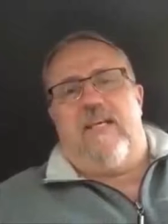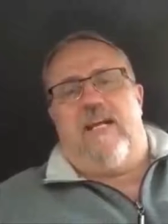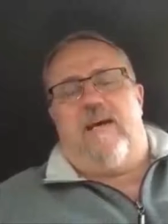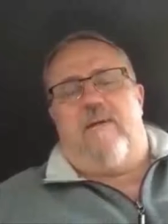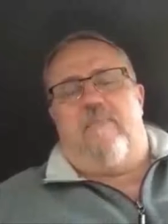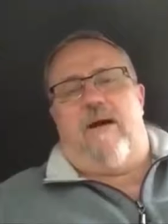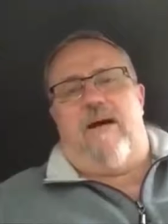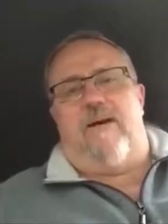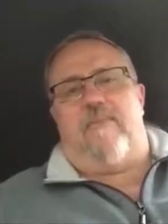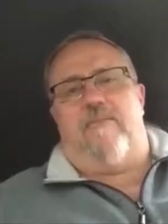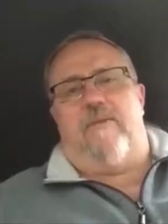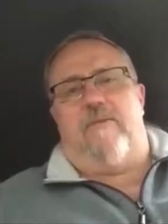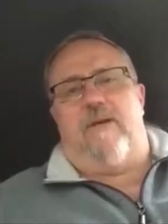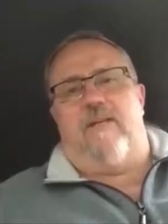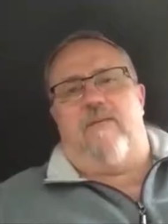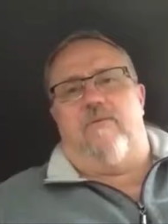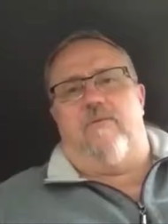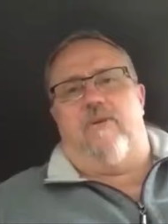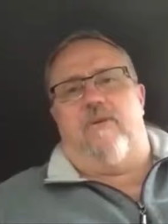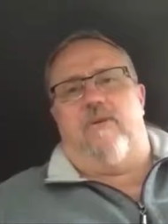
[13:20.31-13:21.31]
Now, Mike
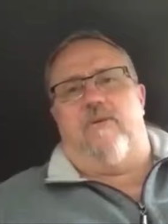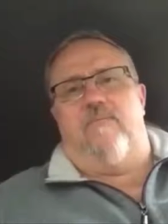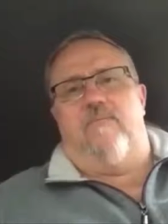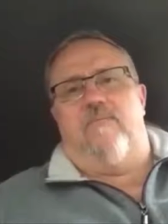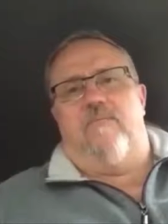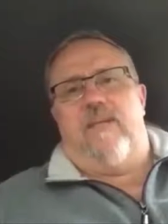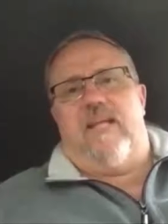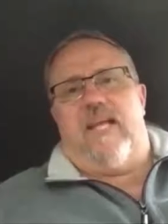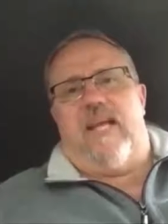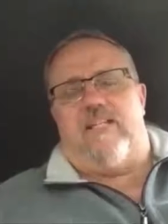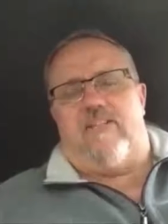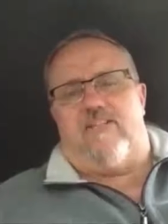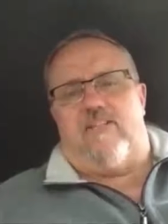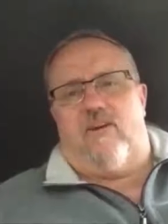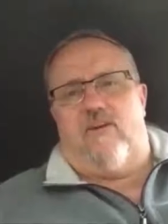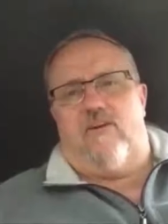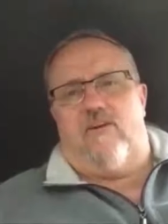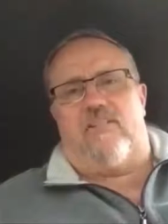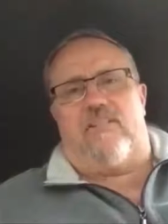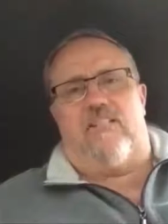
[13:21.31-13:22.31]
around the world had
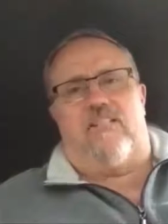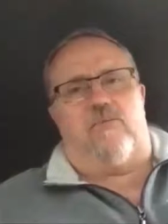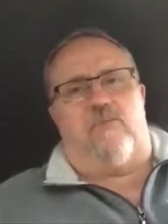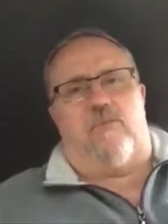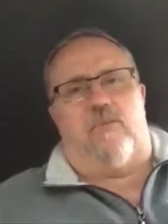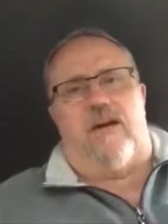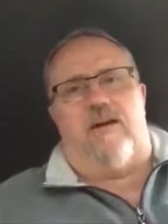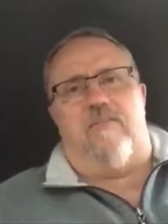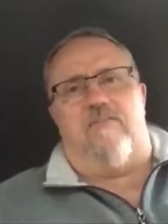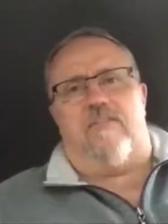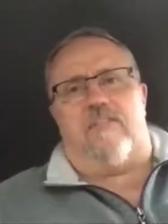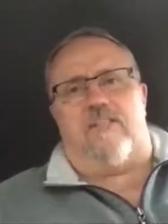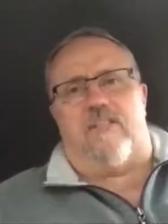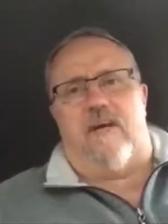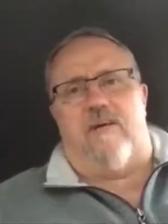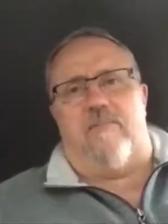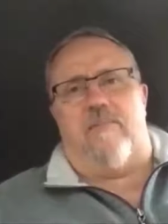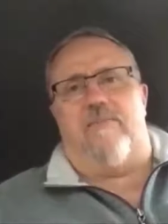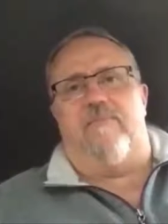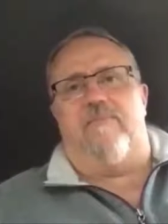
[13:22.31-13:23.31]
told us this wave was
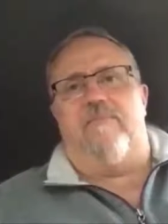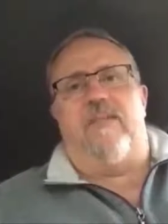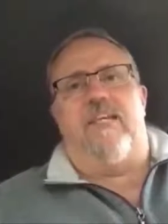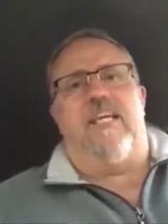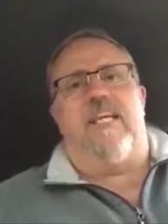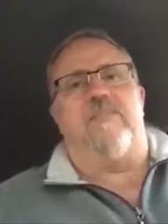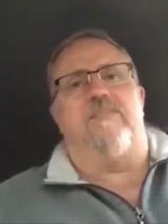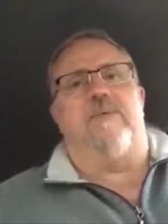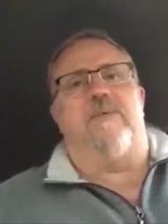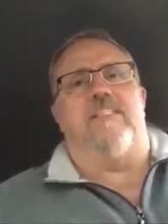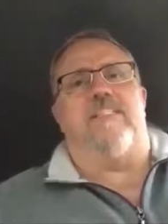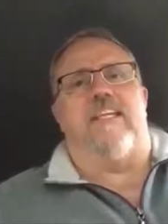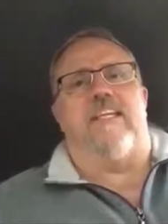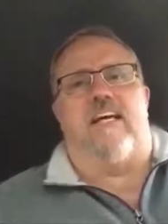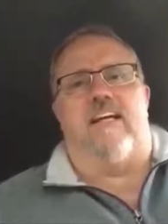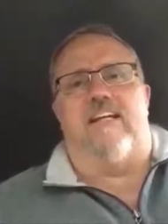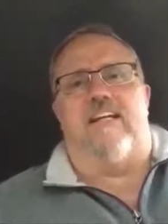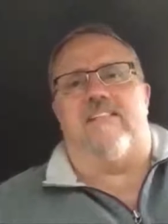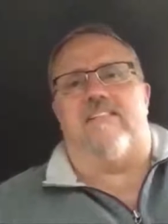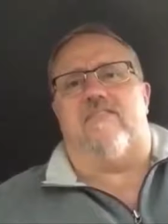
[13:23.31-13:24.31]
coming. He's been
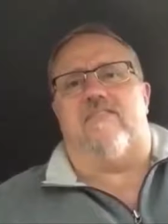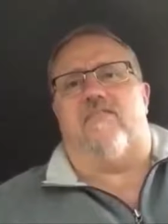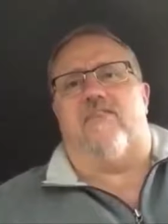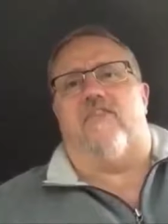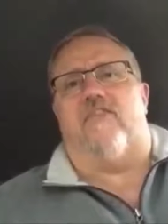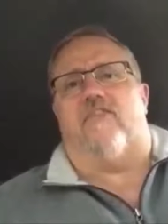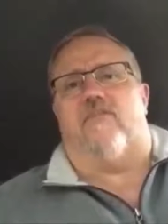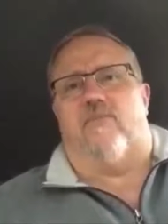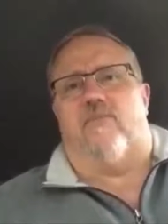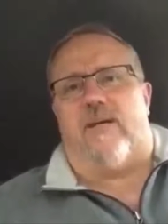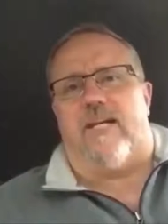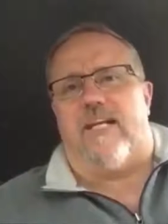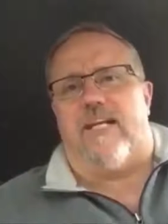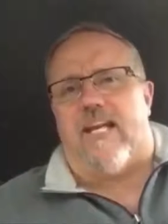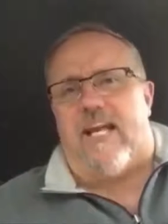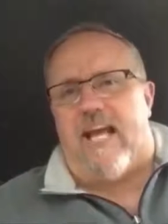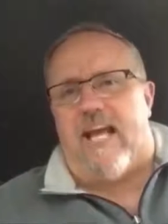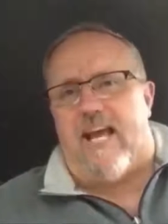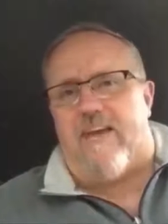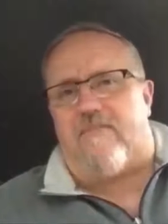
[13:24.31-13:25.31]
telling us for three
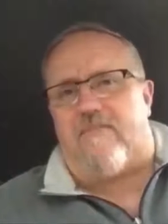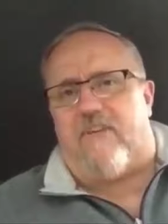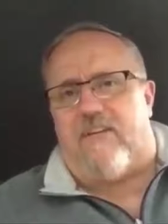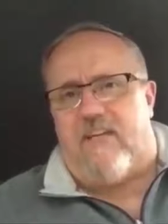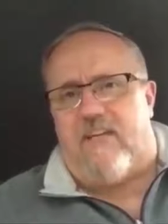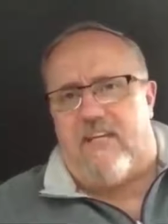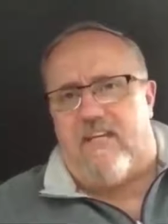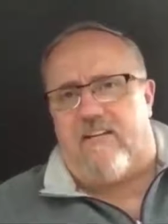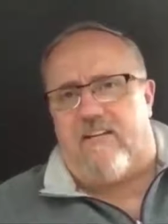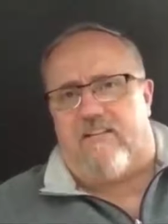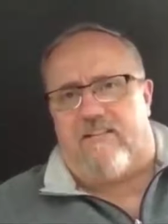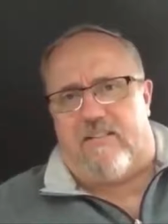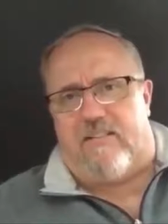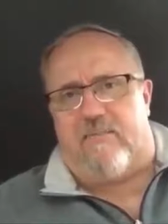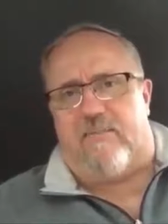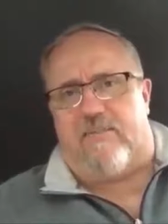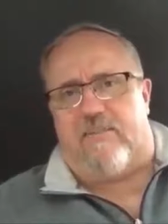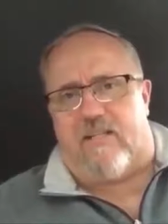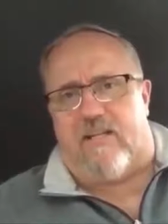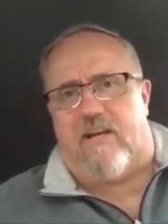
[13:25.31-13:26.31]
and a half years
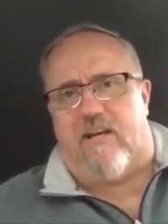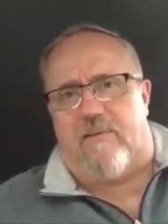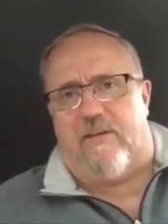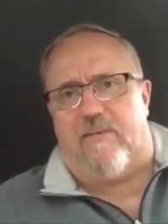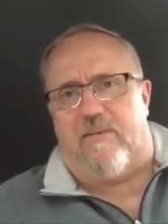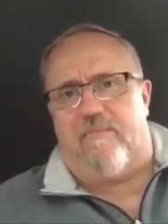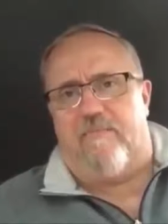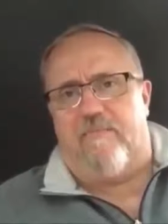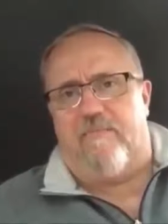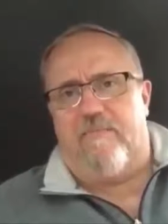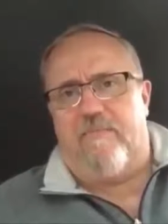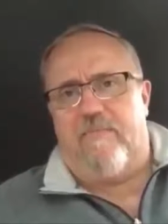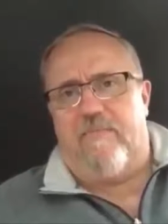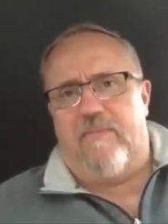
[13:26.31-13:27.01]
it was coming.